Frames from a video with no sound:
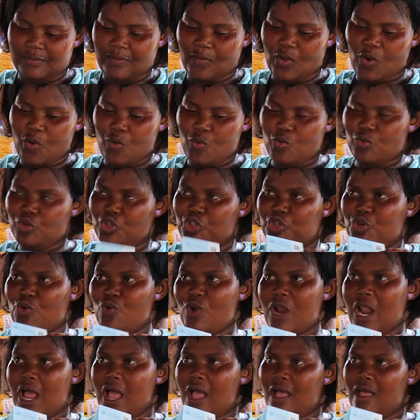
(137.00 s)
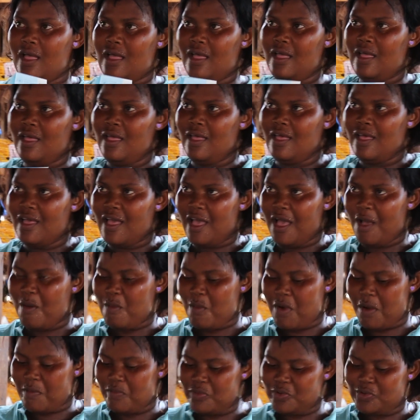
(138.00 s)
to get their assistance.
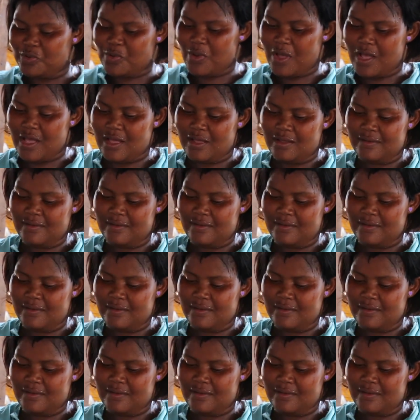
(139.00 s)
With